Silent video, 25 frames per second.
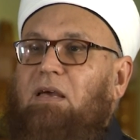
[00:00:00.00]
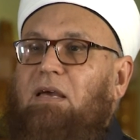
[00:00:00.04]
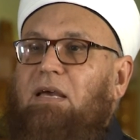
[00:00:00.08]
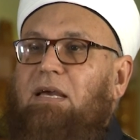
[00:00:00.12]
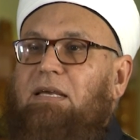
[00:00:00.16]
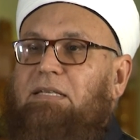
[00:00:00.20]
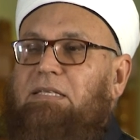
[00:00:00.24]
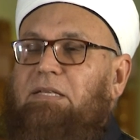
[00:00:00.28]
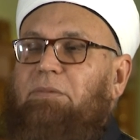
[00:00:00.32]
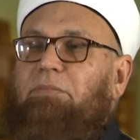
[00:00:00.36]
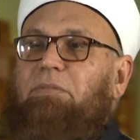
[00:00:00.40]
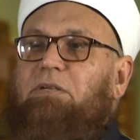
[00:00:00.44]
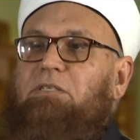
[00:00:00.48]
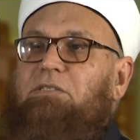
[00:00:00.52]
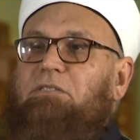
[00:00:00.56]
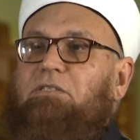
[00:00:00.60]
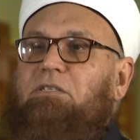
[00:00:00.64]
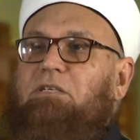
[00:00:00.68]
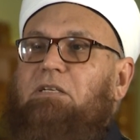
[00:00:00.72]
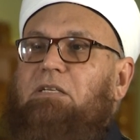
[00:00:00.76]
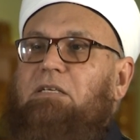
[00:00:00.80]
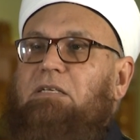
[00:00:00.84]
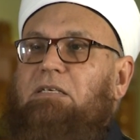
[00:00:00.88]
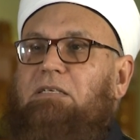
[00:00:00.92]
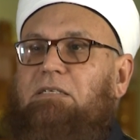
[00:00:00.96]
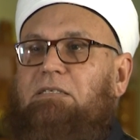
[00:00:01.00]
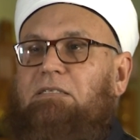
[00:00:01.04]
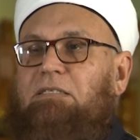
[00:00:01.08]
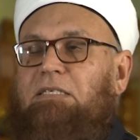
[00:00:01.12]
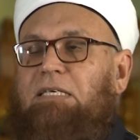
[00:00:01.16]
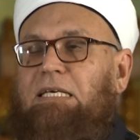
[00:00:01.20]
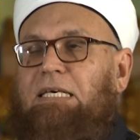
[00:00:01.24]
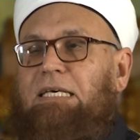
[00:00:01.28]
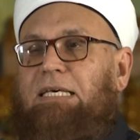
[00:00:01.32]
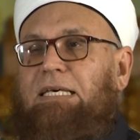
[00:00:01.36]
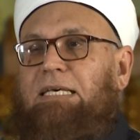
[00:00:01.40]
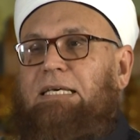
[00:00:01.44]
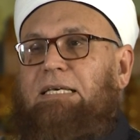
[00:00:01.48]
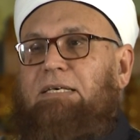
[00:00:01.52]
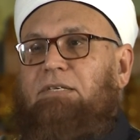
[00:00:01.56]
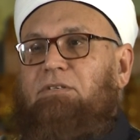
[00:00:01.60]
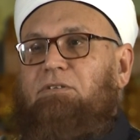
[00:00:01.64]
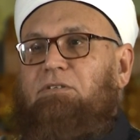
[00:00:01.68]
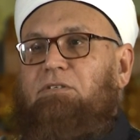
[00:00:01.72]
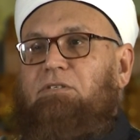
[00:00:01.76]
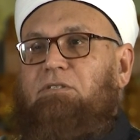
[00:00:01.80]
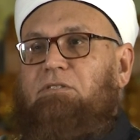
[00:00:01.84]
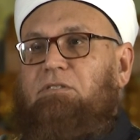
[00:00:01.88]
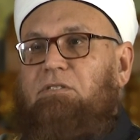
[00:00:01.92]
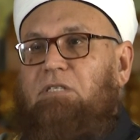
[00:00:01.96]
adamantly
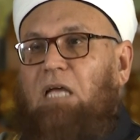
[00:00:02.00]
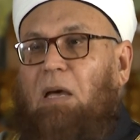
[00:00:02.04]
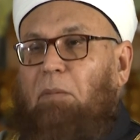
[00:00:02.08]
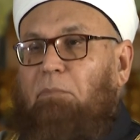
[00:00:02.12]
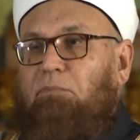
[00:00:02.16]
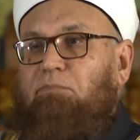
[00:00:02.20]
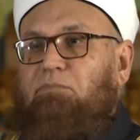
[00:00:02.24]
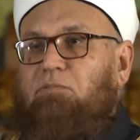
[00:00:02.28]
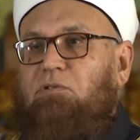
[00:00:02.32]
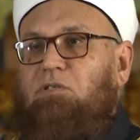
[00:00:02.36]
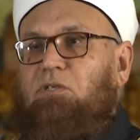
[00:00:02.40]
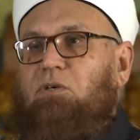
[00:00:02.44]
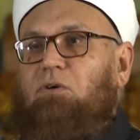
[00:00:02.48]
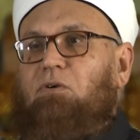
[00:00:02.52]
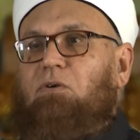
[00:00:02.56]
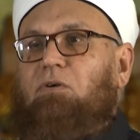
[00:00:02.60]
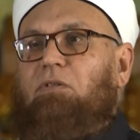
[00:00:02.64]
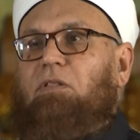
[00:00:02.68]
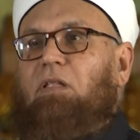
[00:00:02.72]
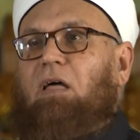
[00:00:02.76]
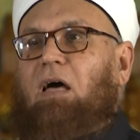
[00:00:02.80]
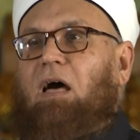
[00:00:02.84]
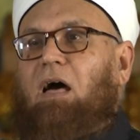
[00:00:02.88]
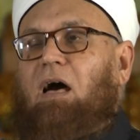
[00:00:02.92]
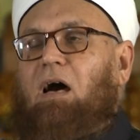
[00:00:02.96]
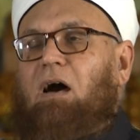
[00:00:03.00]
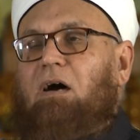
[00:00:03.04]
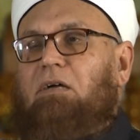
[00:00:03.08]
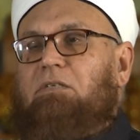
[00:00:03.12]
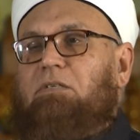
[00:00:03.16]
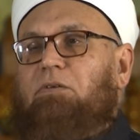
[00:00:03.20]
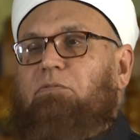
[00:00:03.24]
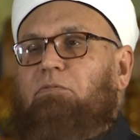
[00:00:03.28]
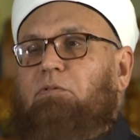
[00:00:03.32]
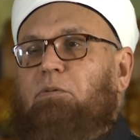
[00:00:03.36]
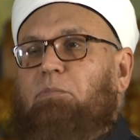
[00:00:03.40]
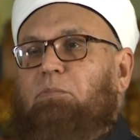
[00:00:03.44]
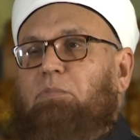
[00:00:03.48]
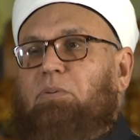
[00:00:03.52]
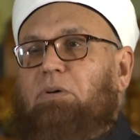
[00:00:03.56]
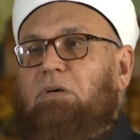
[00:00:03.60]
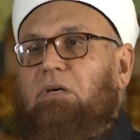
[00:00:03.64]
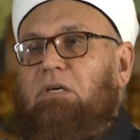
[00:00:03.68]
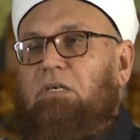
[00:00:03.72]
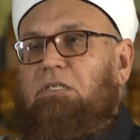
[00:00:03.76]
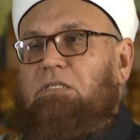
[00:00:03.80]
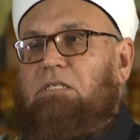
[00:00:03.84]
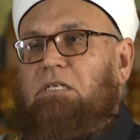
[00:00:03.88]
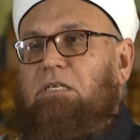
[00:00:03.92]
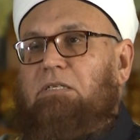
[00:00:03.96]
stamped on the heart of a
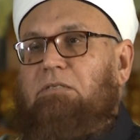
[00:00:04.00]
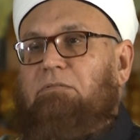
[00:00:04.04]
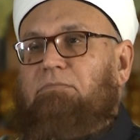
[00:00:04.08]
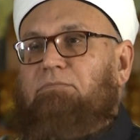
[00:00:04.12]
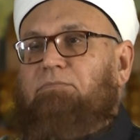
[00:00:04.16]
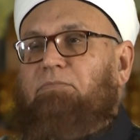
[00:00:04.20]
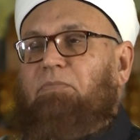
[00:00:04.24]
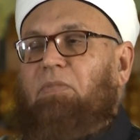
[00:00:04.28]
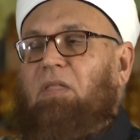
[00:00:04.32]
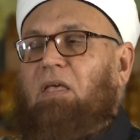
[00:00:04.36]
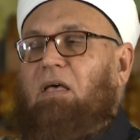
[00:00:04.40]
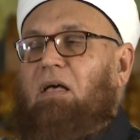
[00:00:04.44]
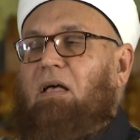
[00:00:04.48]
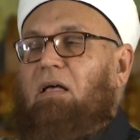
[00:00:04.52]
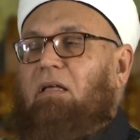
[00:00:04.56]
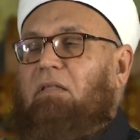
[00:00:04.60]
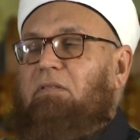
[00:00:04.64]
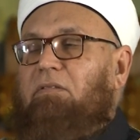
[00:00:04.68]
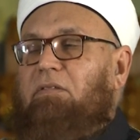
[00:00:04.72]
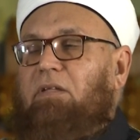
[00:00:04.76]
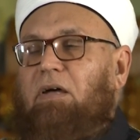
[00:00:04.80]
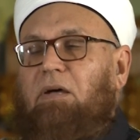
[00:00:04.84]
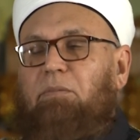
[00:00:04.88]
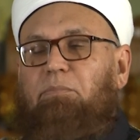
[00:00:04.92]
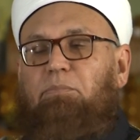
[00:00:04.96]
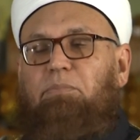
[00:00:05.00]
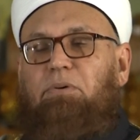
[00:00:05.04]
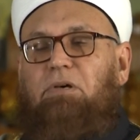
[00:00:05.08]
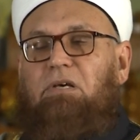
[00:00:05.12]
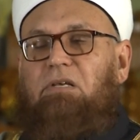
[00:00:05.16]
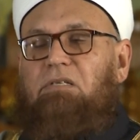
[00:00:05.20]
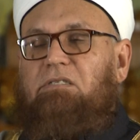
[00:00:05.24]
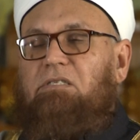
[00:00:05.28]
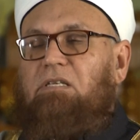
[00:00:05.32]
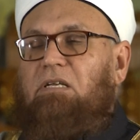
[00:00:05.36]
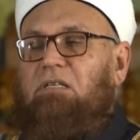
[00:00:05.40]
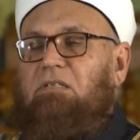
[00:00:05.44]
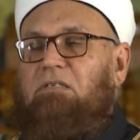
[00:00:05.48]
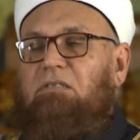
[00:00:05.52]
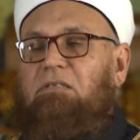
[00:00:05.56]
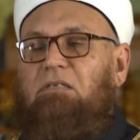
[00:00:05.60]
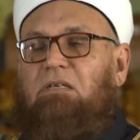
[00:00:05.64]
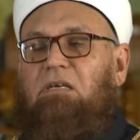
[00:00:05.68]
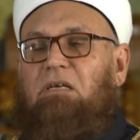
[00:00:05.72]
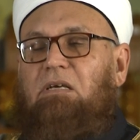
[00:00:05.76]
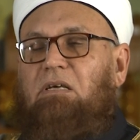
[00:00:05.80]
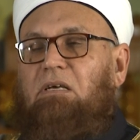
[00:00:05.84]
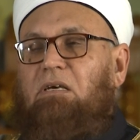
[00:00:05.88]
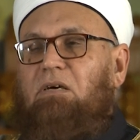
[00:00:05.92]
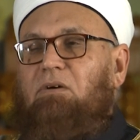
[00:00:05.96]
person, that person
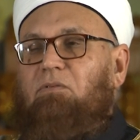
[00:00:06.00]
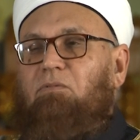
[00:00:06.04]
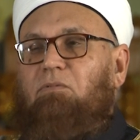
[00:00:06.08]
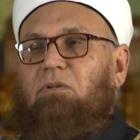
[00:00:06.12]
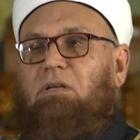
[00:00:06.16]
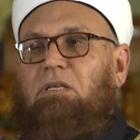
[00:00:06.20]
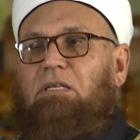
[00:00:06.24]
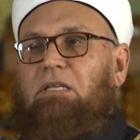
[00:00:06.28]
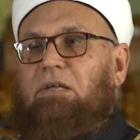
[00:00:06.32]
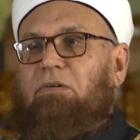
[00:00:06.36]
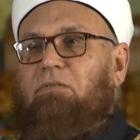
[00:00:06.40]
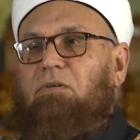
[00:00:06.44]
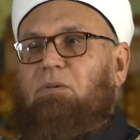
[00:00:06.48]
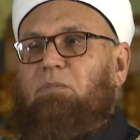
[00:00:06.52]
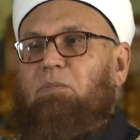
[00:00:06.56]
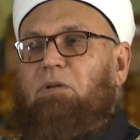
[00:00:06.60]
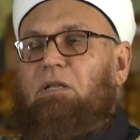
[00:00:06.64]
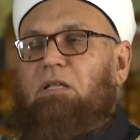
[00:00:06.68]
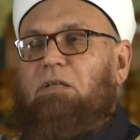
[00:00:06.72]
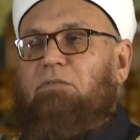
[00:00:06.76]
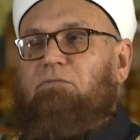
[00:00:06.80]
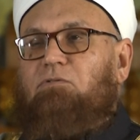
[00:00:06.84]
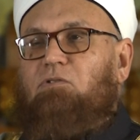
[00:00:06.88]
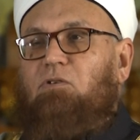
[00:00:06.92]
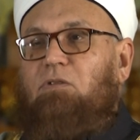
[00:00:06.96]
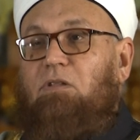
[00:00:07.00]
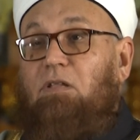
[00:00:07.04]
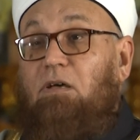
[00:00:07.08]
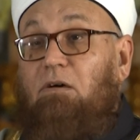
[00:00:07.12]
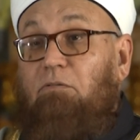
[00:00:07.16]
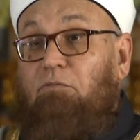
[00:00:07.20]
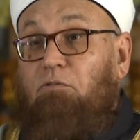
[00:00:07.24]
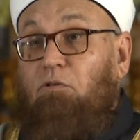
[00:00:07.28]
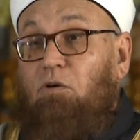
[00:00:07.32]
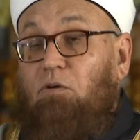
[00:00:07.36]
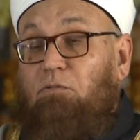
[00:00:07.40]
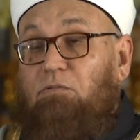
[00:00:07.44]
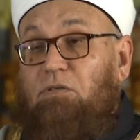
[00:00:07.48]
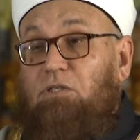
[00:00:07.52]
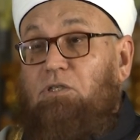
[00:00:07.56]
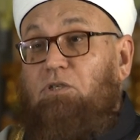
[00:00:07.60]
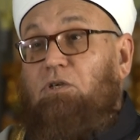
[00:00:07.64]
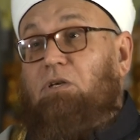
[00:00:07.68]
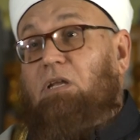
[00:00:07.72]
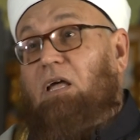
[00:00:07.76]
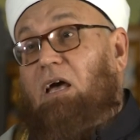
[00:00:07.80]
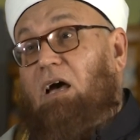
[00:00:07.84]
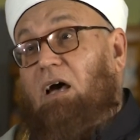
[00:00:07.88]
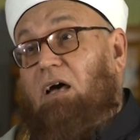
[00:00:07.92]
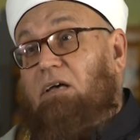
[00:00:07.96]
will never believe. So therefore we
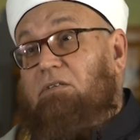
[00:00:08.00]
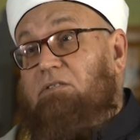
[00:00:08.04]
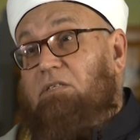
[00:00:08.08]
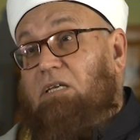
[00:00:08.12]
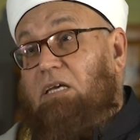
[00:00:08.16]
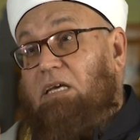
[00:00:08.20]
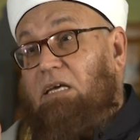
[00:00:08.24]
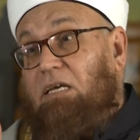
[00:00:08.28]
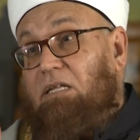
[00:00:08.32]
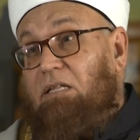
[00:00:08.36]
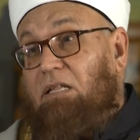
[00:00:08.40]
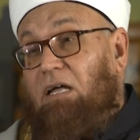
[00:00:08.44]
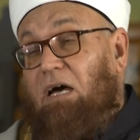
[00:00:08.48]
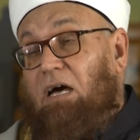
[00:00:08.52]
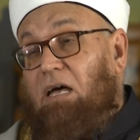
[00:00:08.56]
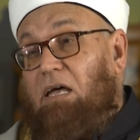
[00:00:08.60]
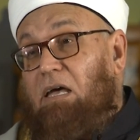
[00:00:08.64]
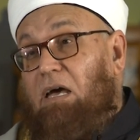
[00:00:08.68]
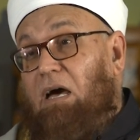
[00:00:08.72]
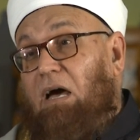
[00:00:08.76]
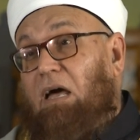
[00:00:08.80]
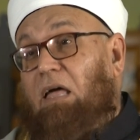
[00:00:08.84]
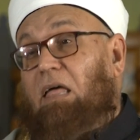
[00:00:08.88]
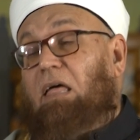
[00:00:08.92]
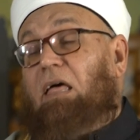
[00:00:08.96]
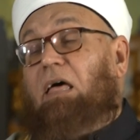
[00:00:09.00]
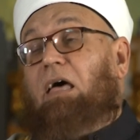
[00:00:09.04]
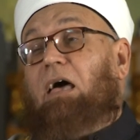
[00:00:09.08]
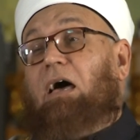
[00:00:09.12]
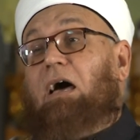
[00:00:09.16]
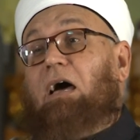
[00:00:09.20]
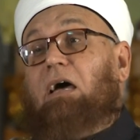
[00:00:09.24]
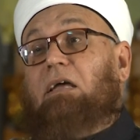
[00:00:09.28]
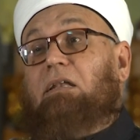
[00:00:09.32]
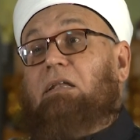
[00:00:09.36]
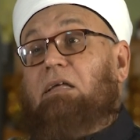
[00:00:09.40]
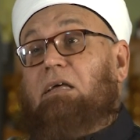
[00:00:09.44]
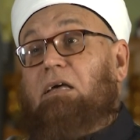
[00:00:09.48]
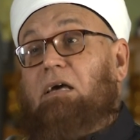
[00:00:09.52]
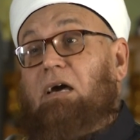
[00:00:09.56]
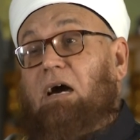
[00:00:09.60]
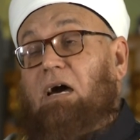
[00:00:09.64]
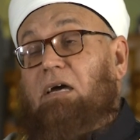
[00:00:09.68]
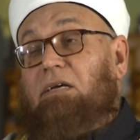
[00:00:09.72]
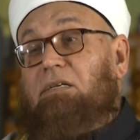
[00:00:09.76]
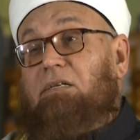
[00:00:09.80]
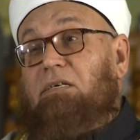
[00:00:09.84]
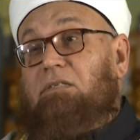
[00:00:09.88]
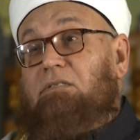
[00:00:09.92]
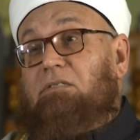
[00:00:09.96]
should ask hidayah and
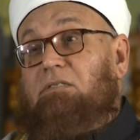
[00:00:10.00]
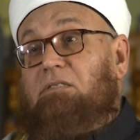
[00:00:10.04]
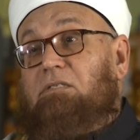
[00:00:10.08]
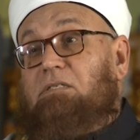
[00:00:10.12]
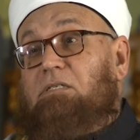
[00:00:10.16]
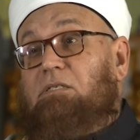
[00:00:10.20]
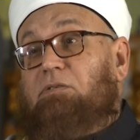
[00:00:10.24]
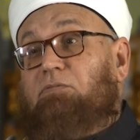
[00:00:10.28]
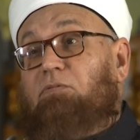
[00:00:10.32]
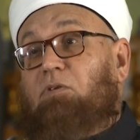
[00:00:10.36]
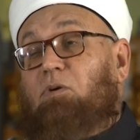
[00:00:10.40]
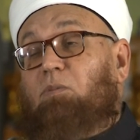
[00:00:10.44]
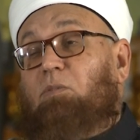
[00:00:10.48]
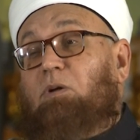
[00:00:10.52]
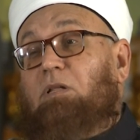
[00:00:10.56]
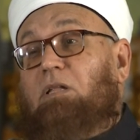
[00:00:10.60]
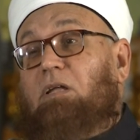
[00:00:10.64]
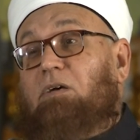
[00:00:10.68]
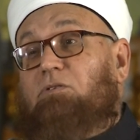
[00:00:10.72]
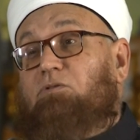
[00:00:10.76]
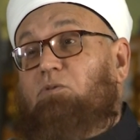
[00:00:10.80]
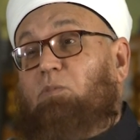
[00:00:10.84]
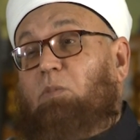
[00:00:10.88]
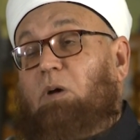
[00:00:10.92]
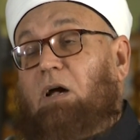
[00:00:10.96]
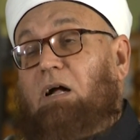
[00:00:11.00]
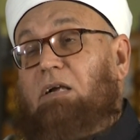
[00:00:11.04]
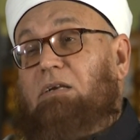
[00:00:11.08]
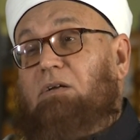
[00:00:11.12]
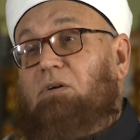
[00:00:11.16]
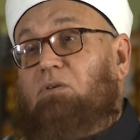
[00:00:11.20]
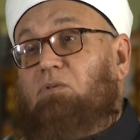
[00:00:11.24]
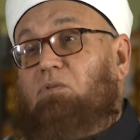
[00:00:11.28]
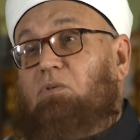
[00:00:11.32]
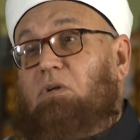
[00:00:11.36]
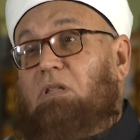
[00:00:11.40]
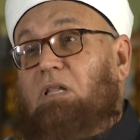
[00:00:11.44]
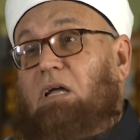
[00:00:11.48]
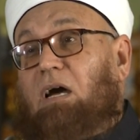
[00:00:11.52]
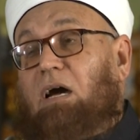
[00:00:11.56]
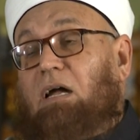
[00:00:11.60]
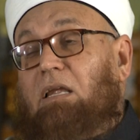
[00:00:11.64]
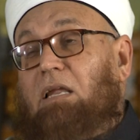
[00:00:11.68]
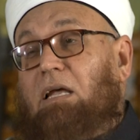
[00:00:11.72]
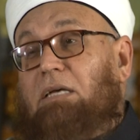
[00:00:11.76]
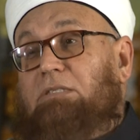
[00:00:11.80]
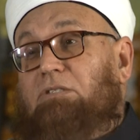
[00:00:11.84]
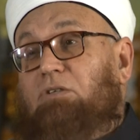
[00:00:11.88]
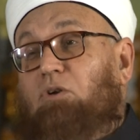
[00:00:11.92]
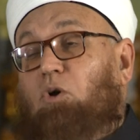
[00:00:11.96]
guidance from Allah subhanahu wa
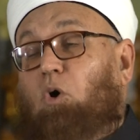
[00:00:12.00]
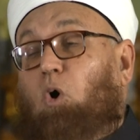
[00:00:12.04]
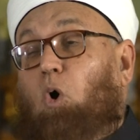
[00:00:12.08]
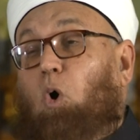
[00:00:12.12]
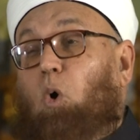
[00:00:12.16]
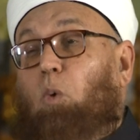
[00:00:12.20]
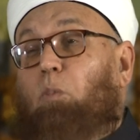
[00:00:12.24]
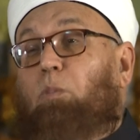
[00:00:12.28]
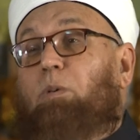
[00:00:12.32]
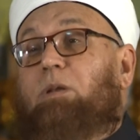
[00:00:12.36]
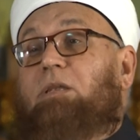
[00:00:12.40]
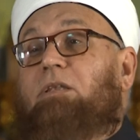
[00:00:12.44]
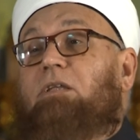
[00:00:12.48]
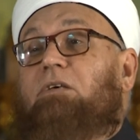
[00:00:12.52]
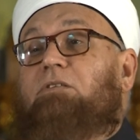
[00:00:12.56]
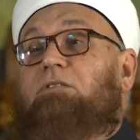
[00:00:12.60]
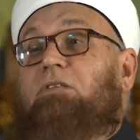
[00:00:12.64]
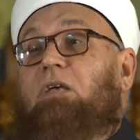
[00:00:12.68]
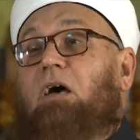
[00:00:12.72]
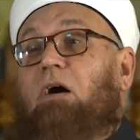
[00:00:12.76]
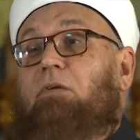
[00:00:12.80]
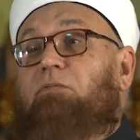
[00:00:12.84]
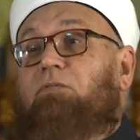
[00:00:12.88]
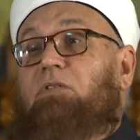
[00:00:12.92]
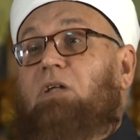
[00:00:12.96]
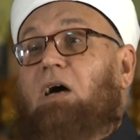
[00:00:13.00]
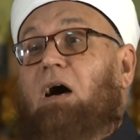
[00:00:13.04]
ta'ala, openness of the